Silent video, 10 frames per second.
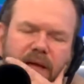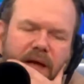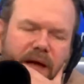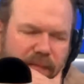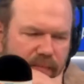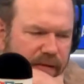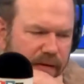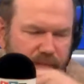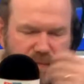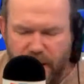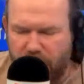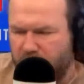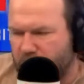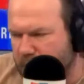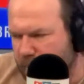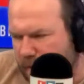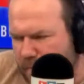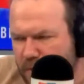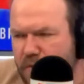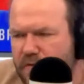The
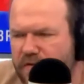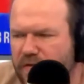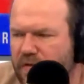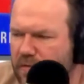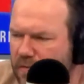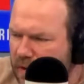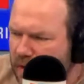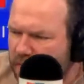move to